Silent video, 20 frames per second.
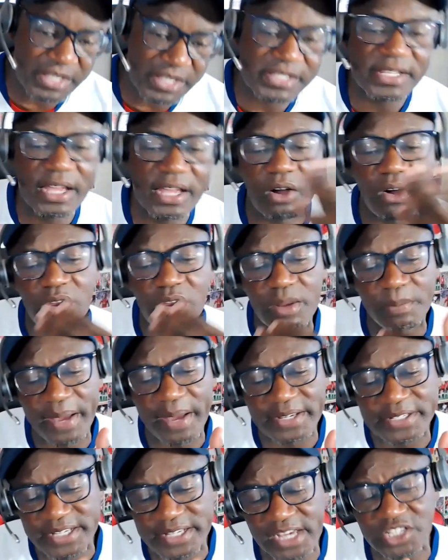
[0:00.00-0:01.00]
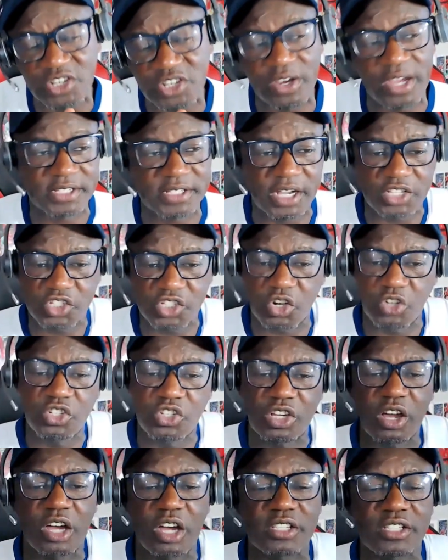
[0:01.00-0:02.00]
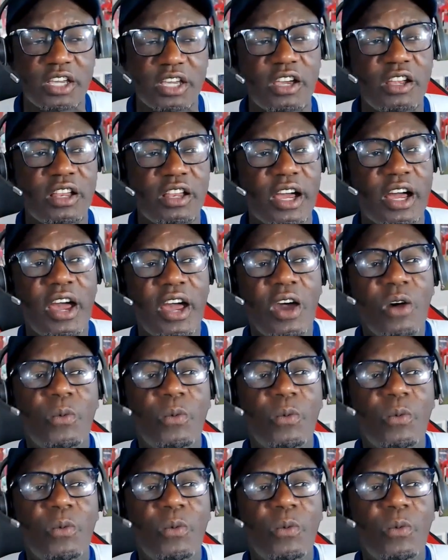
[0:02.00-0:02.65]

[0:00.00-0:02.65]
It's now all about Sancho. As I told you guys earlier,